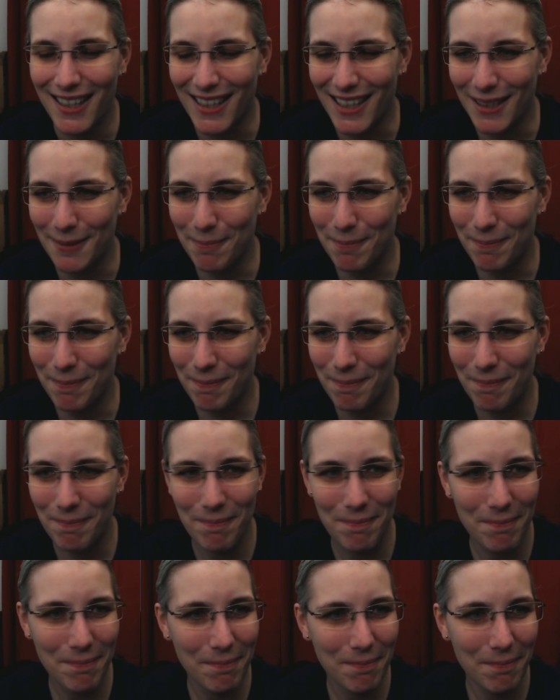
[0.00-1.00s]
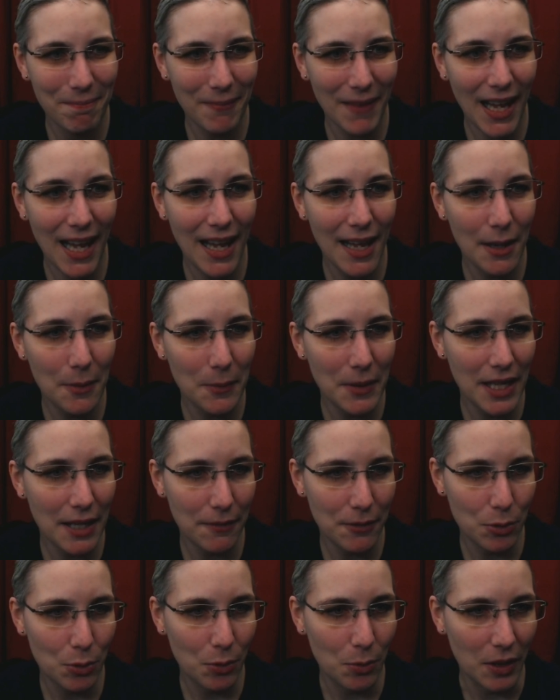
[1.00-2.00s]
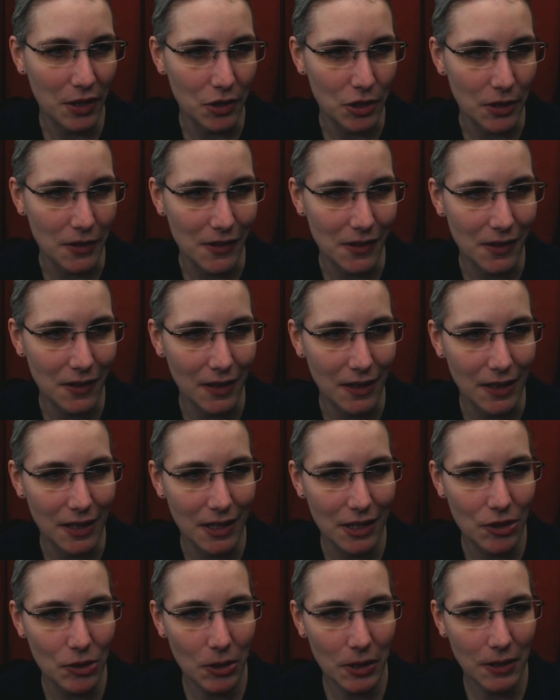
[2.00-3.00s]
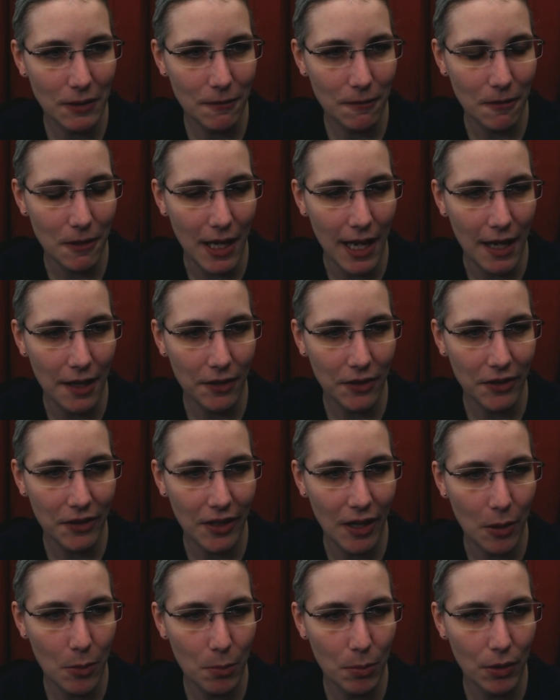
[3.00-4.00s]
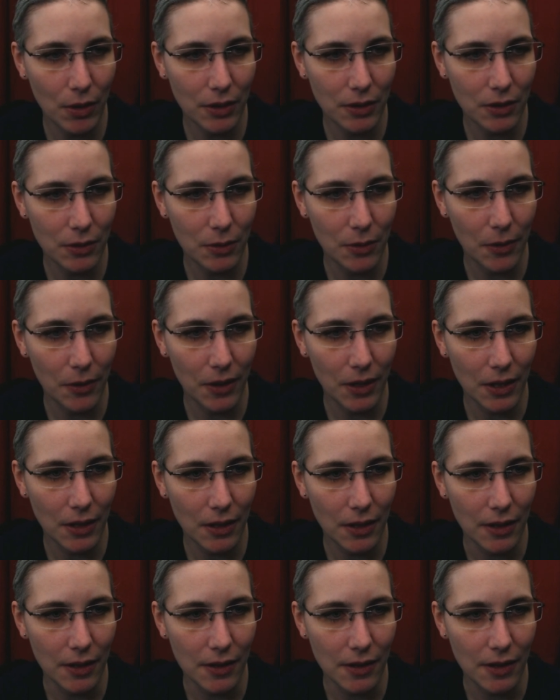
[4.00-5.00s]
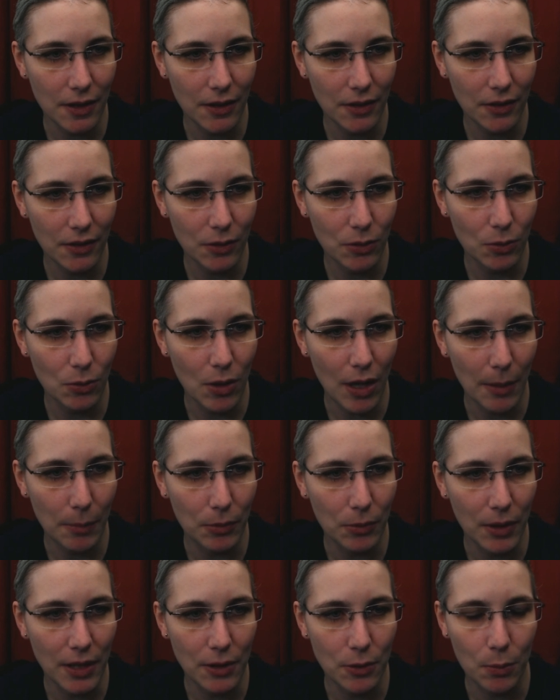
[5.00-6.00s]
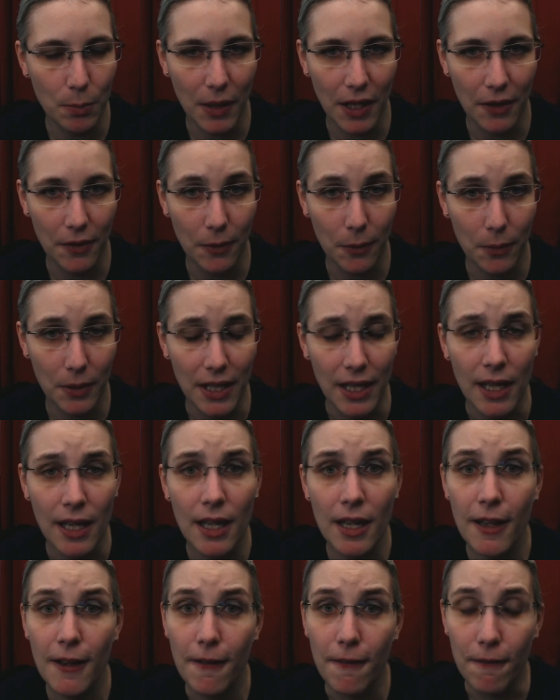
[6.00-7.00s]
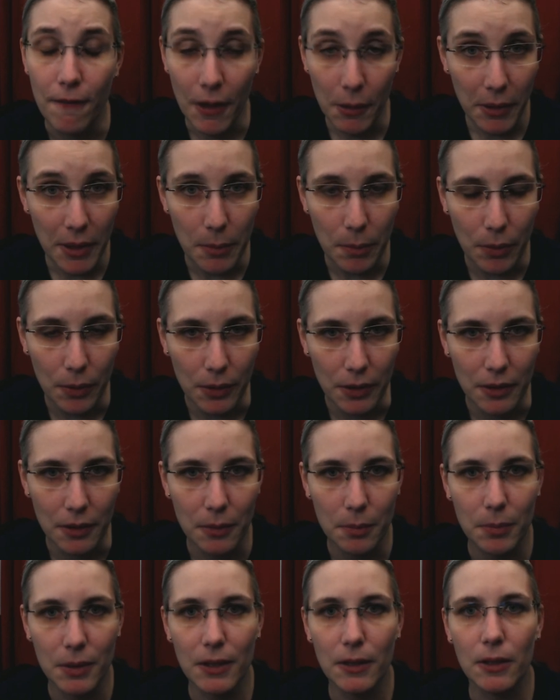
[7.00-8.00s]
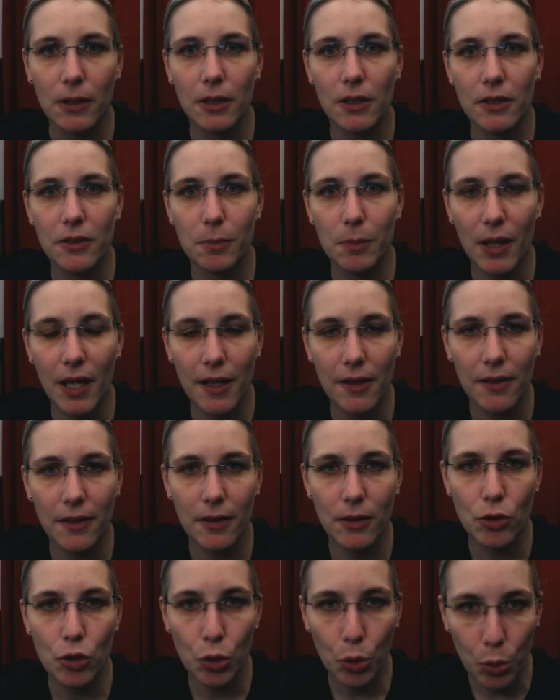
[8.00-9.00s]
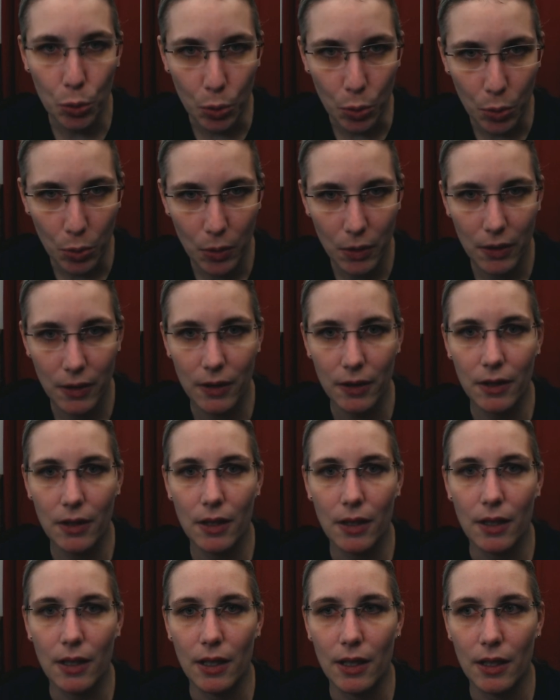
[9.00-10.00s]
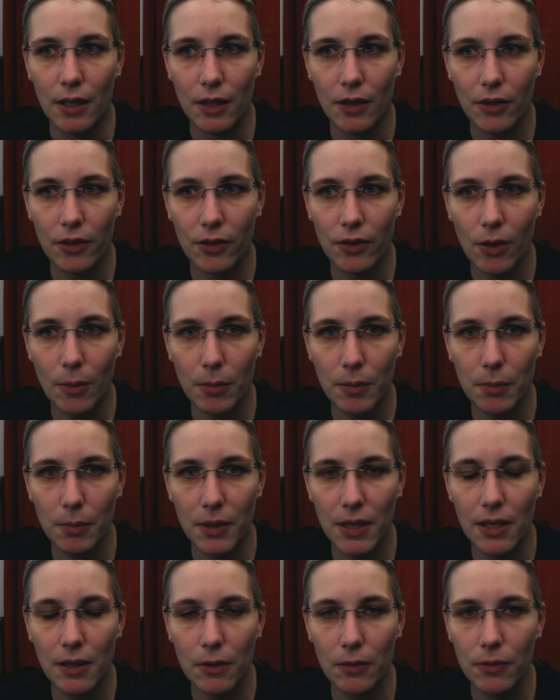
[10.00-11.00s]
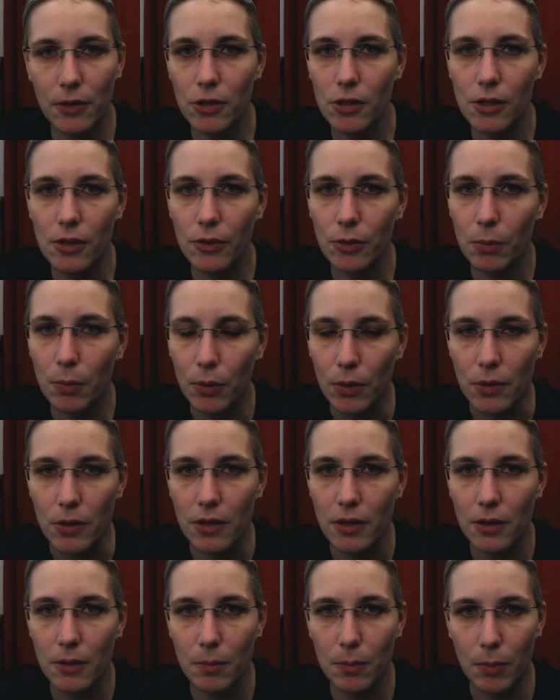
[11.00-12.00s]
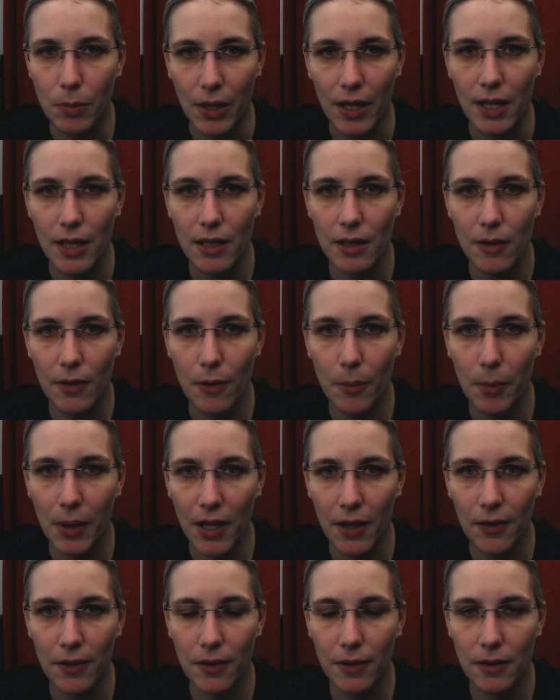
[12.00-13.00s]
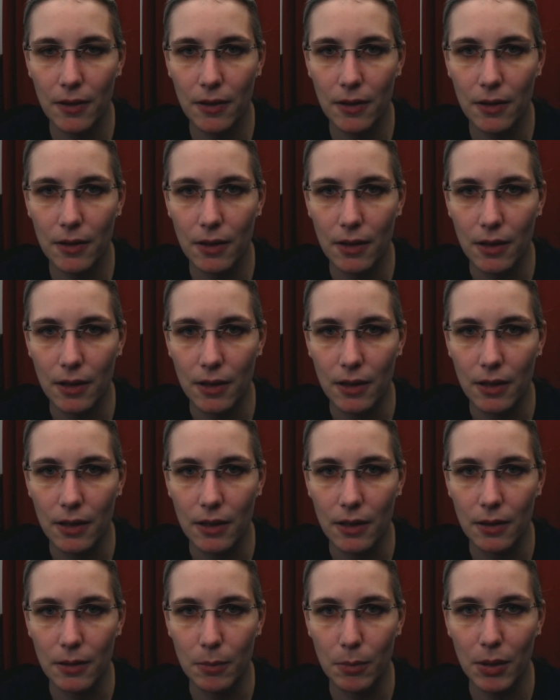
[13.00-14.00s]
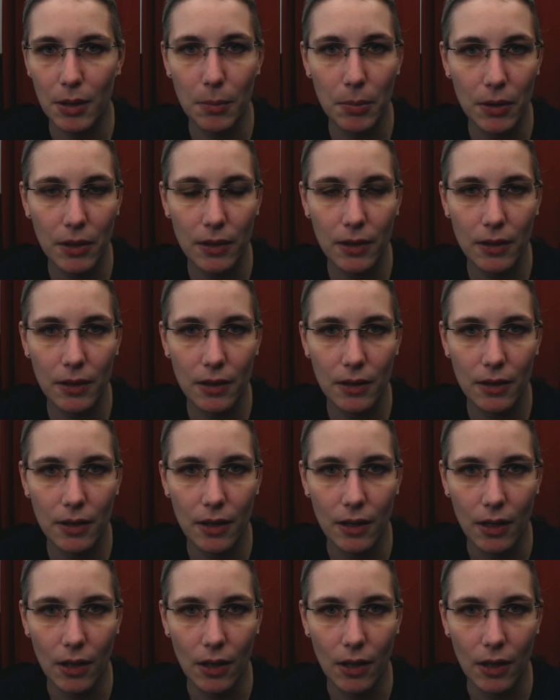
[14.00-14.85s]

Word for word: Um, and we have two questions. John asks, how important do you think it is to upgrade to Python 3? Very important because Python 2 stopped being officially supported by the Python people